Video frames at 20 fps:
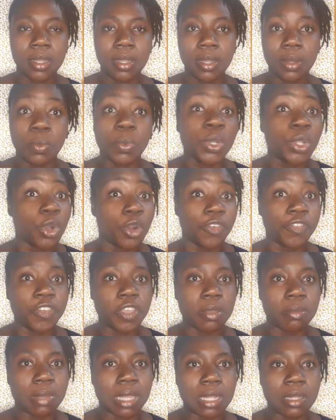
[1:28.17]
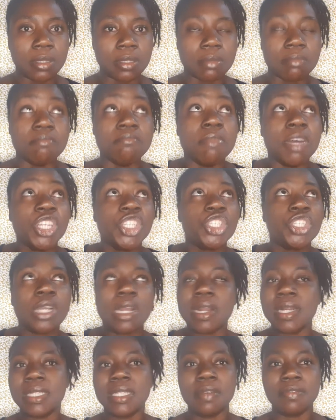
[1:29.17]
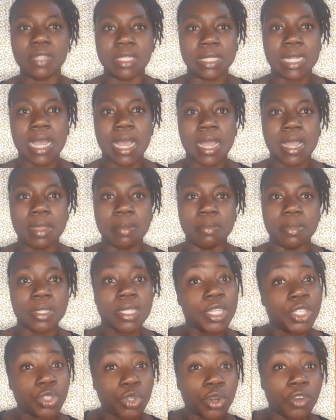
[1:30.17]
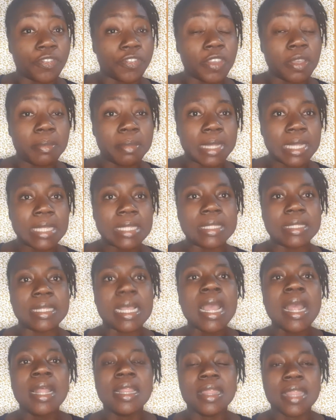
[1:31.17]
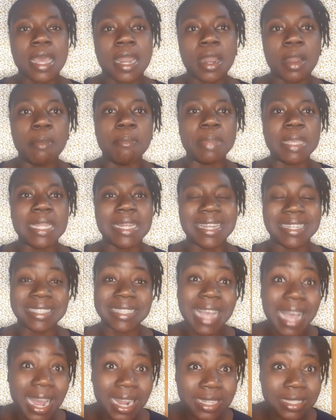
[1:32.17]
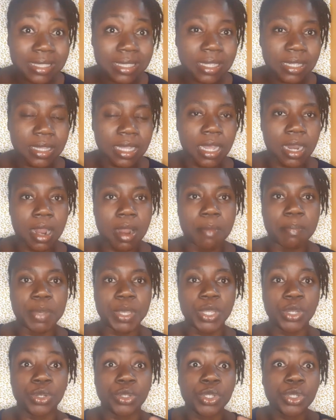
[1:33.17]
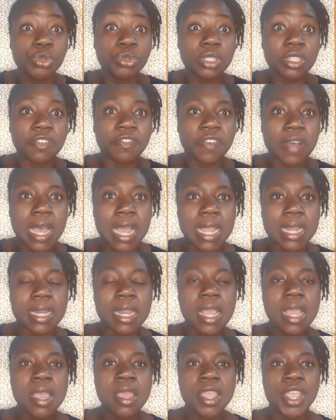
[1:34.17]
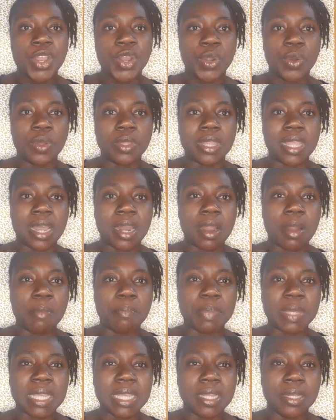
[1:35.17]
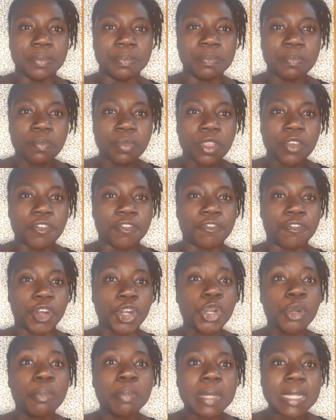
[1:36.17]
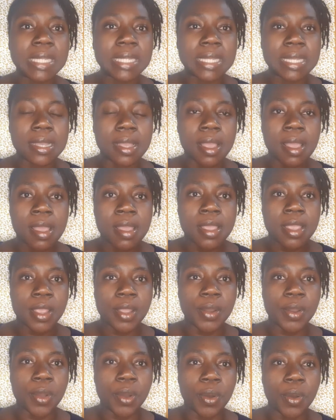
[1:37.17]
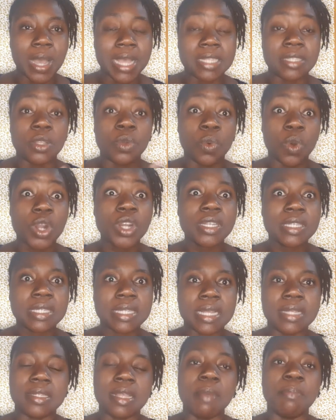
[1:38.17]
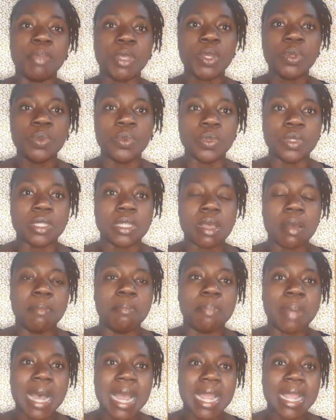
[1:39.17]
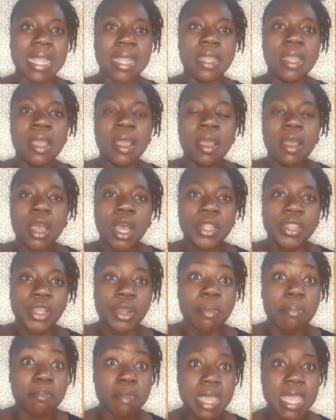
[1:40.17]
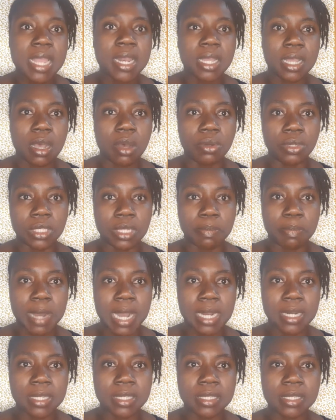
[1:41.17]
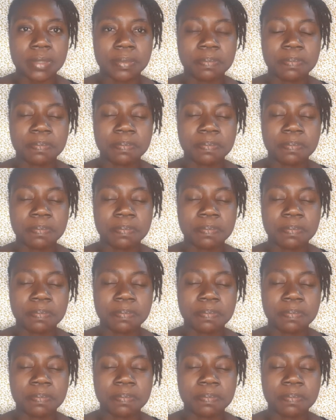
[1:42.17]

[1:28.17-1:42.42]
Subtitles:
with our females. Majority of the times, it's our females that are being attacked, that are being crucified, that are being verbally, as the word says, abused by their male counterparts.